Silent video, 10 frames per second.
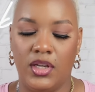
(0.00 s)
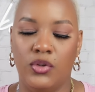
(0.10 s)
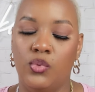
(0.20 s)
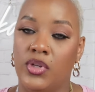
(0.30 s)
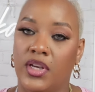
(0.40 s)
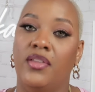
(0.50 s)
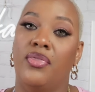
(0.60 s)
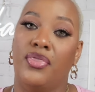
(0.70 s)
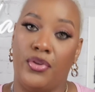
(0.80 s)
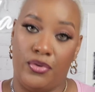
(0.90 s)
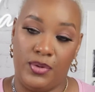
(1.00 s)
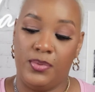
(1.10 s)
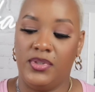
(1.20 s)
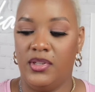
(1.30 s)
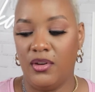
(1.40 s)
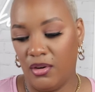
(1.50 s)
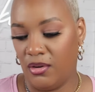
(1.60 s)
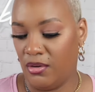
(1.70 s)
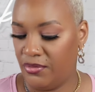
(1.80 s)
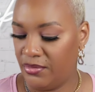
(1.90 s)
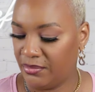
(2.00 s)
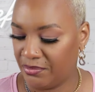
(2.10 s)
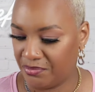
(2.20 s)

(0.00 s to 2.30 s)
And you get 30% off.